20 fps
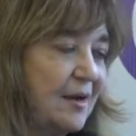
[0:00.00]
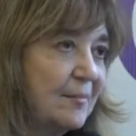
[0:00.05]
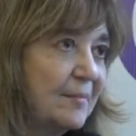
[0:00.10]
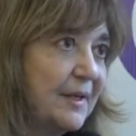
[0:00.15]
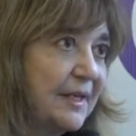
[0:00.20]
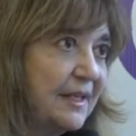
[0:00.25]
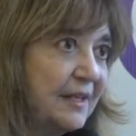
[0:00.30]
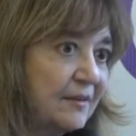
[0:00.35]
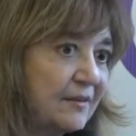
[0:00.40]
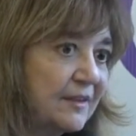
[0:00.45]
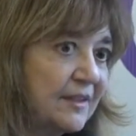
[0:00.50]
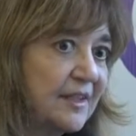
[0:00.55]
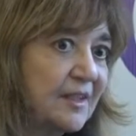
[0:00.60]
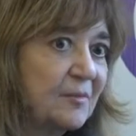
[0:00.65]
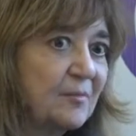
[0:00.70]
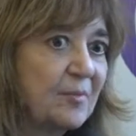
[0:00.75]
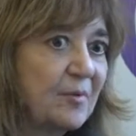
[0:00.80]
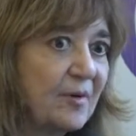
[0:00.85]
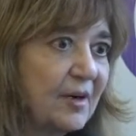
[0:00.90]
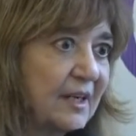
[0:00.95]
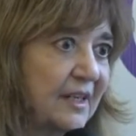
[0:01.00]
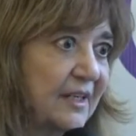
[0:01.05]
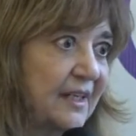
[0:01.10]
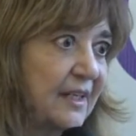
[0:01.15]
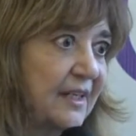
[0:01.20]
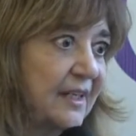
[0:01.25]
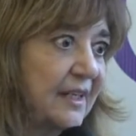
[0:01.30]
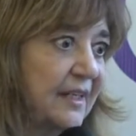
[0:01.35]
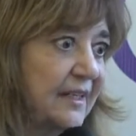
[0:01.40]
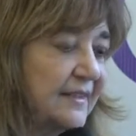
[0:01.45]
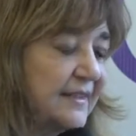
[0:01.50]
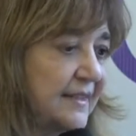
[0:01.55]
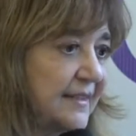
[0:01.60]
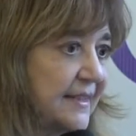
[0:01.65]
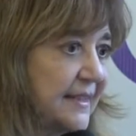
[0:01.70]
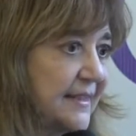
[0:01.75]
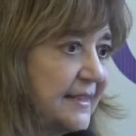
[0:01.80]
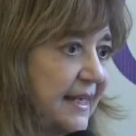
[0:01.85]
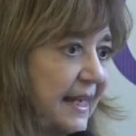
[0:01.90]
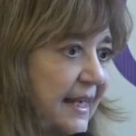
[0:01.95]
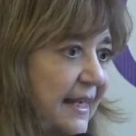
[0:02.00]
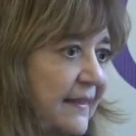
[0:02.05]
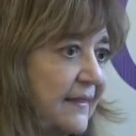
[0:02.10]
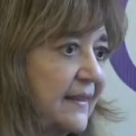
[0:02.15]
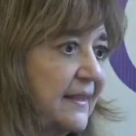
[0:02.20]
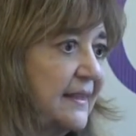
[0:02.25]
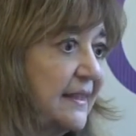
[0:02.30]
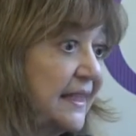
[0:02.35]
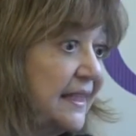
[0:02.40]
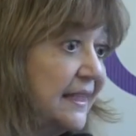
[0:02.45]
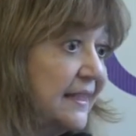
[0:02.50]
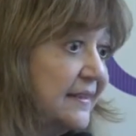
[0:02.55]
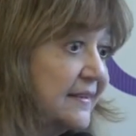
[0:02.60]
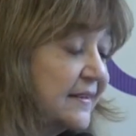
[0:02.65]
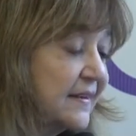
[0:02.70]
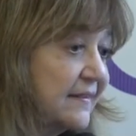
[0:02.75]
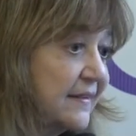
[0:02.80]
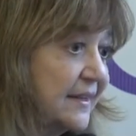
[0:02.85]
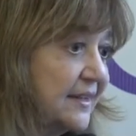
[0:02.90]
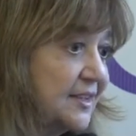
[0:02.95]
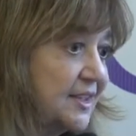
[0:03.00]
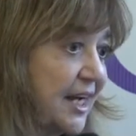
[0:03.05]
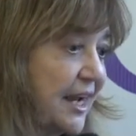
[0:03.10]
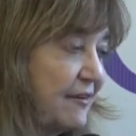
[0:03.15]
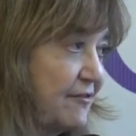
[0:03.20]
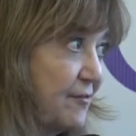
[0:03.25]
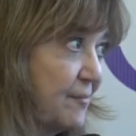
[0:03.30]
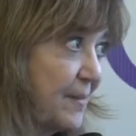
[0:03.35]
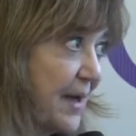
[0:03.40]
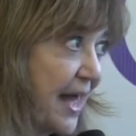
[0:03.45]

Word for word: But equally important, it's to take the needs of the GEF